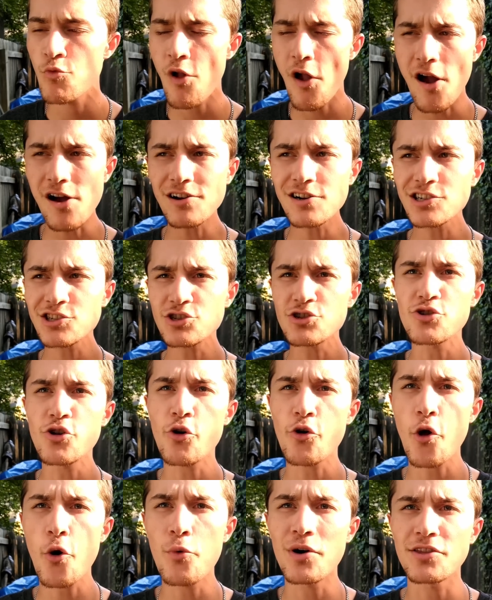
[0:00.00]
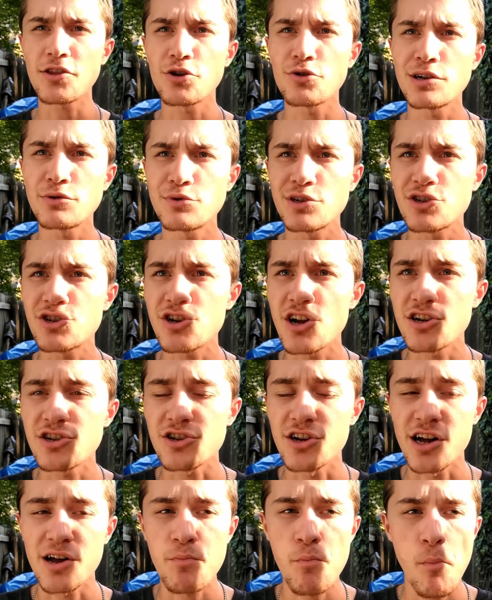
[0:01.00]
I actually don't know what the green ones
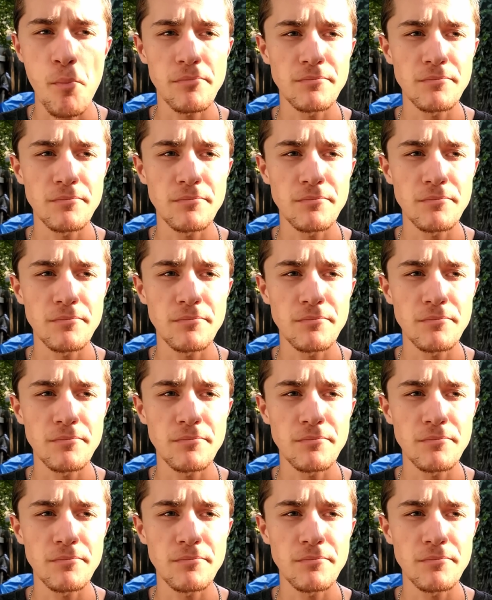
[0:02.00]
taste like.